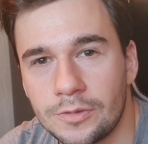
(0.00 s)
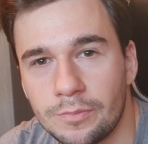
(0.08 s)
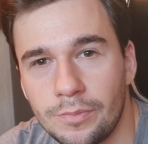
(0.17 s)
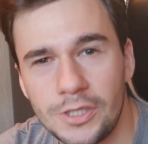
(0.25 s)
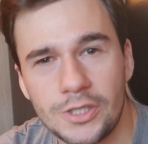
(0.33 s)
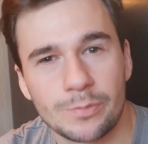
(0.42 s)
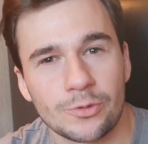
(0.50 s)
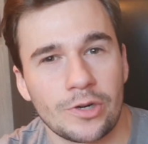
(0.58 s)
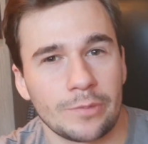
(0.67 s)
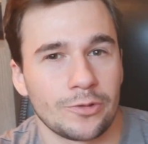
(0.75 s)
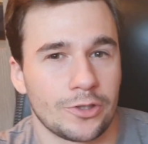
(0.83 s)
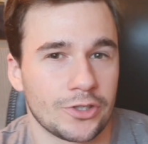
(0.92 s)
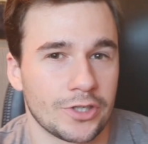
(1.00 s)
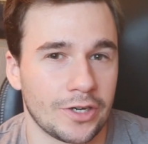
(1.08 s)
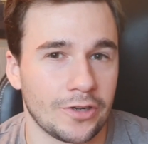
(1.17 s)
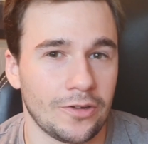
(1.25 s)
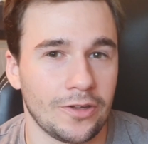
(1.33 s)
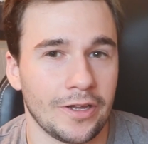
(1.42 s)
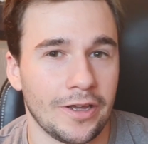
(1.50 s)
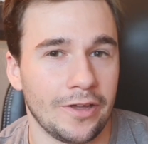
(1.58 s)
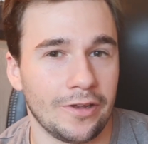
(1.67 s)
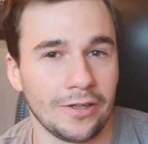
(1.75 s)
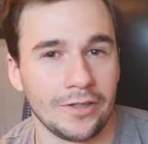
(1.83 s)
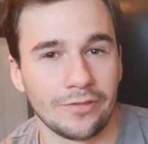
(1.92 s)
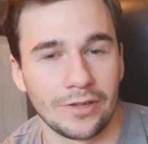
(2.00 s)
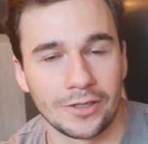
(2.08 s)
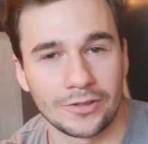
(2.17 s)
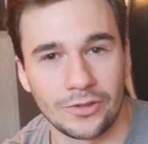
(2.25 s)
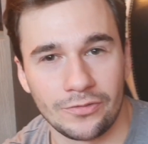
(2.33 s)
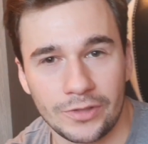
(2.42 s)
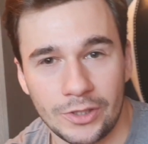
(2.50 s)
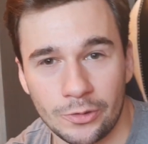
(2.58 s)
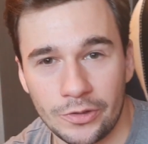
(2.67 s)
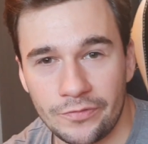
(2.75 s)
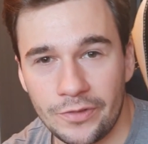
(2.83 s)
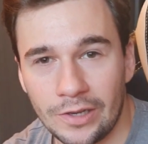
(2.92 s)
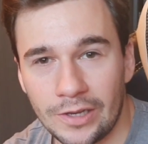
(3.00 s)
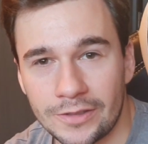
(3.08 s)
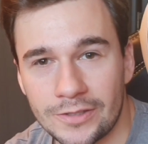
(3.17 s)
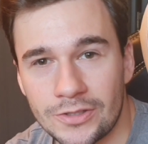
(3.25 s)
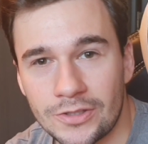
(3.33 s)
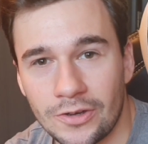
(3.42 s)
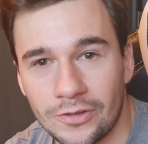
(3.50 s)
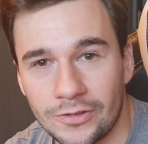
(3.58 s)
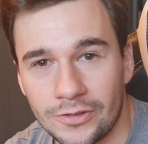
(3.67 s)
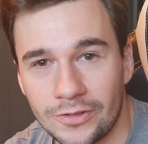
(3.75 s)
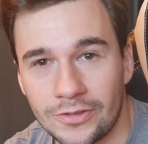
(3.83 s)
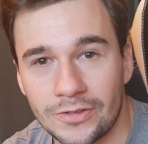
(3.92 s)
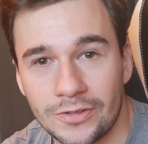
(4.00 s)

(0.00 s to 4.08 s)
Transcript: Please subscribe to the channel and leave a like to the video if you like this content,